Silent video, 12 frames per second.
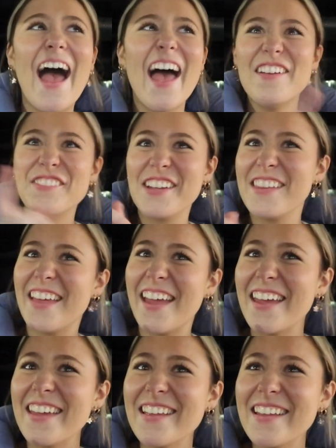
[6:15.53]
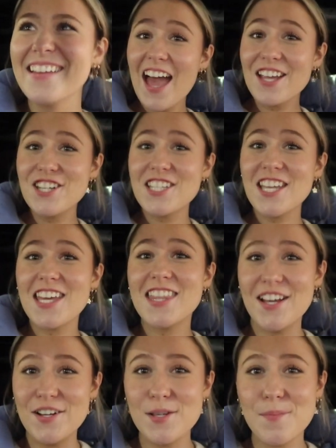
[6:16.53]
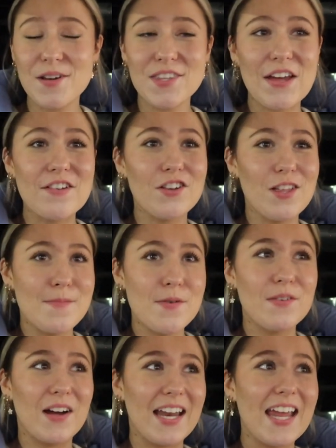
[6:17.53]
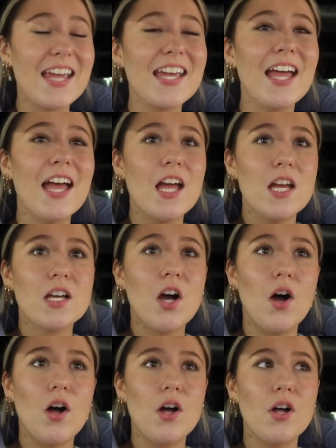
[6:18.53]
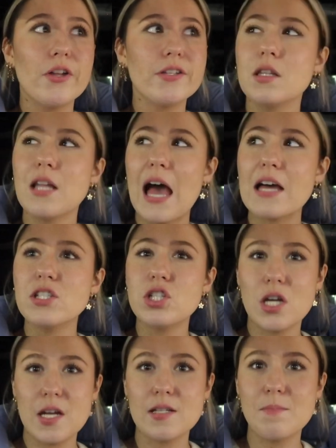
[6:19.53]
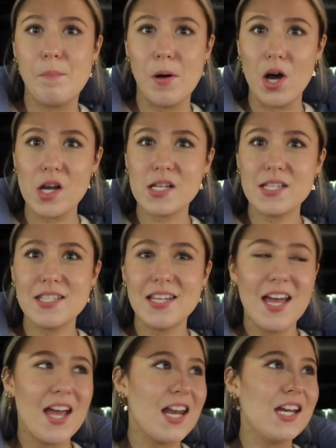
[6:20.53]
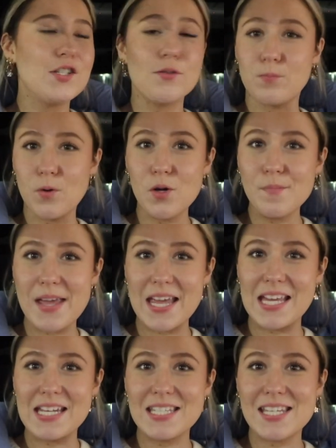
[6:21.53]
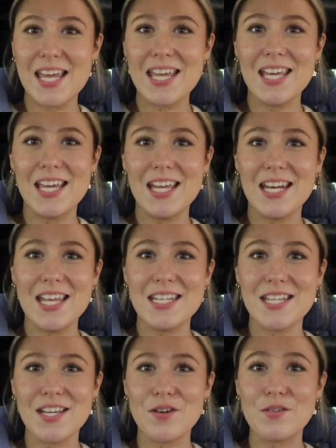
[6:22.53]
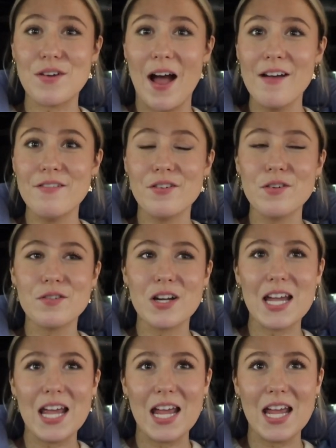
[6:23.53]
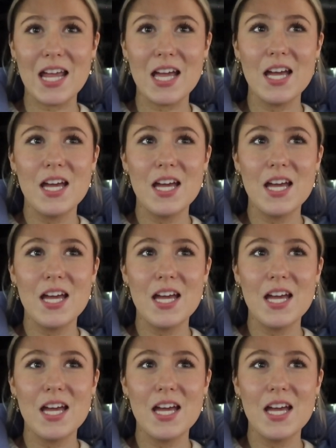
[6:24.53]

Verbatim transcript: everything. Actually, there's a book that I've really been wanting called Last Chance Books. And it's a romance, and it's like a rivalry,